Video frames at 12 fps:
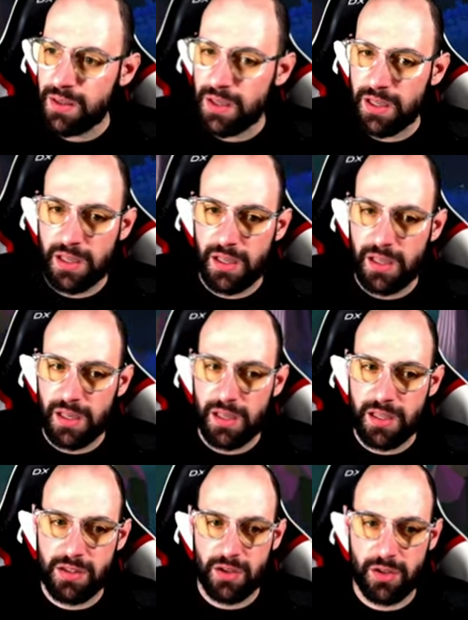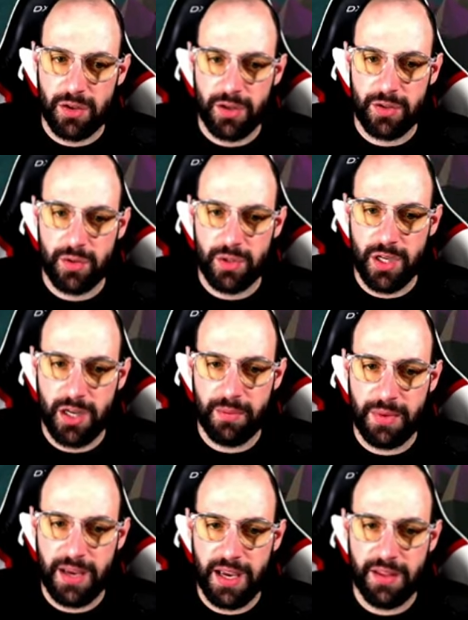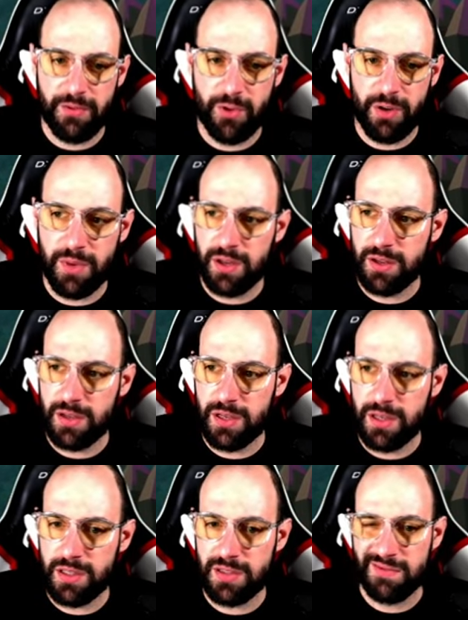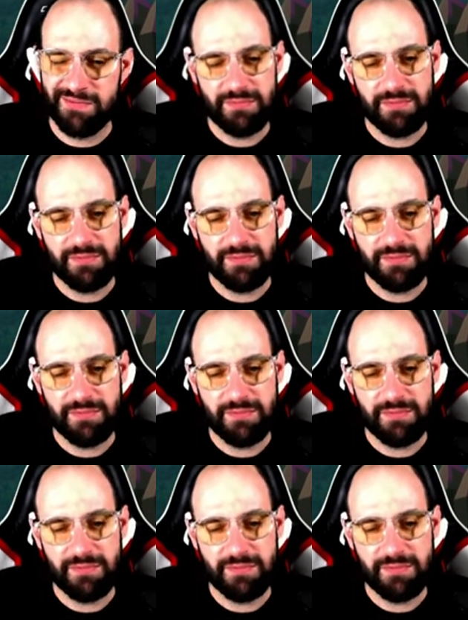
Okay, he's not going to come. And three minutes.